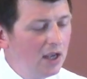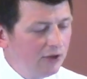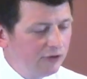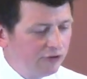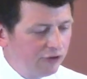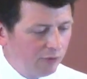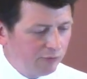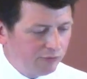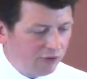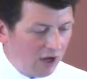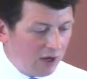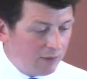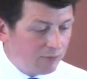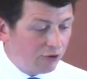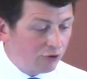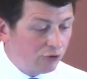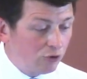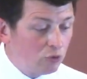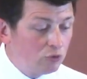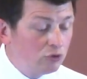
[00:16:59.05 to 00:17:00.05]
Sometimes
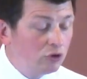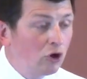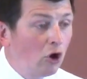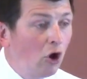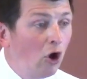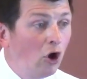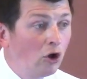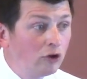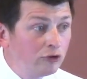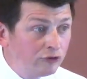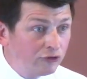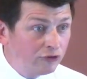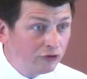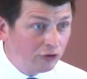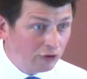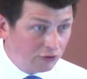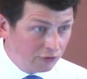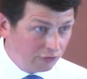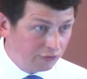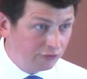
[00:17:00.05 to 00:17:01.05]
our own
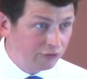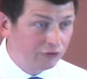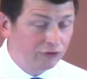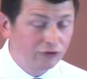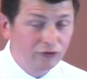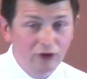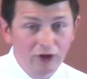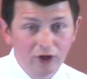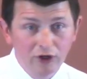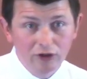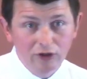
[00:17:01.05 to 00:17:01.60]
conscience